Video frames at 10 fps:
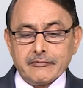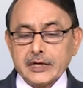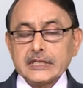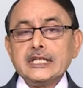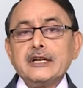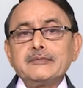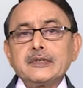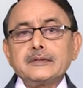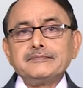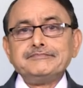For
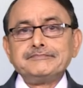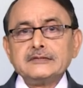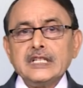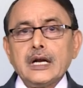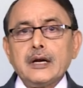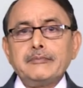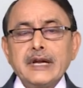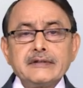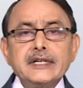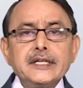example,
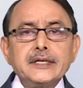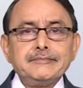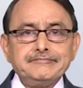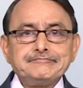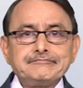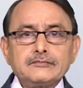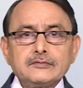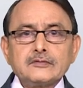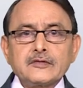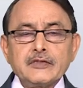parent,
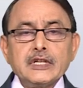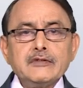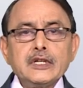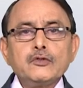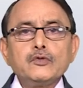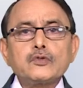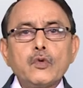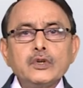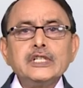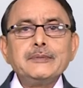when we use
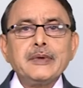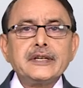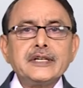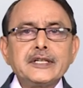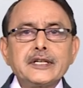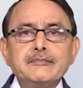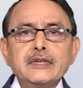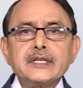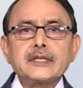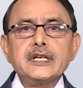only parent it
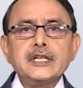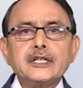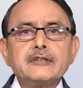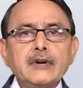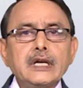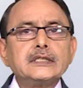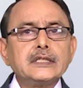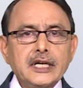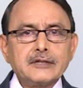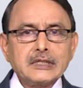means either
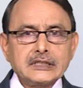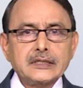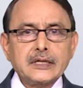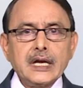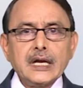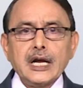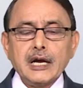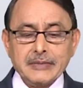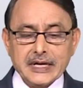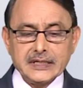father or mother.
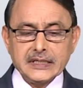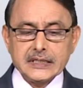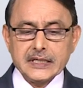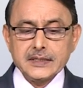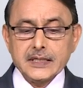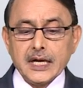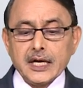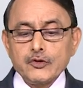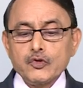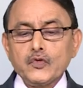A parent says
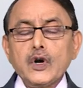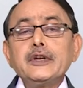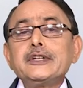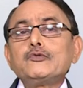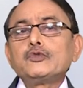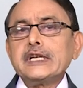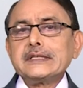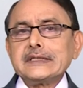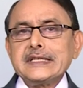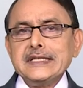you won't do
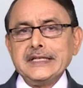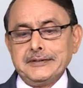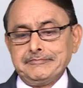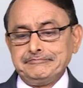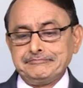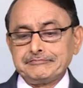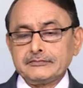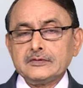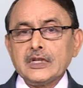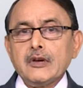that again,
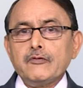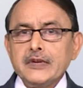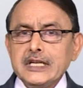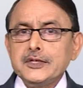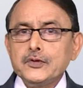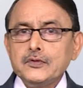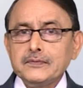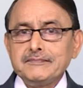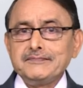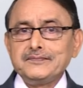will you?
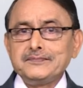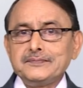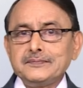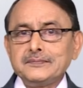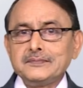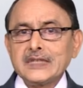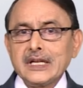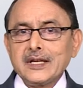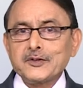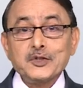
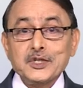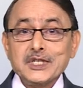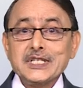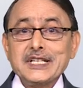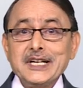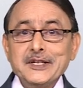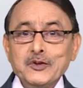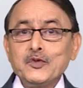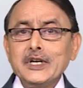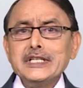So, this is a kind
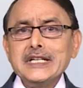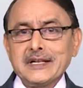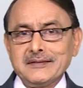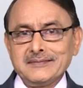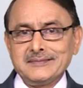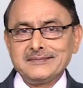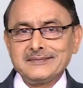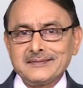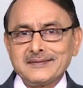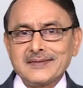of warning,
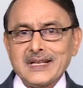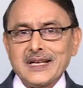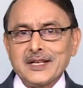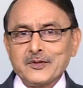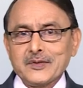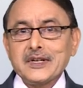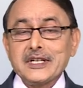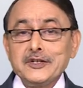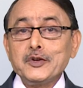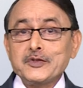a
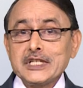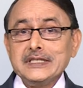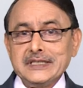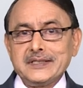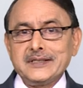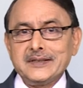kind of challenge.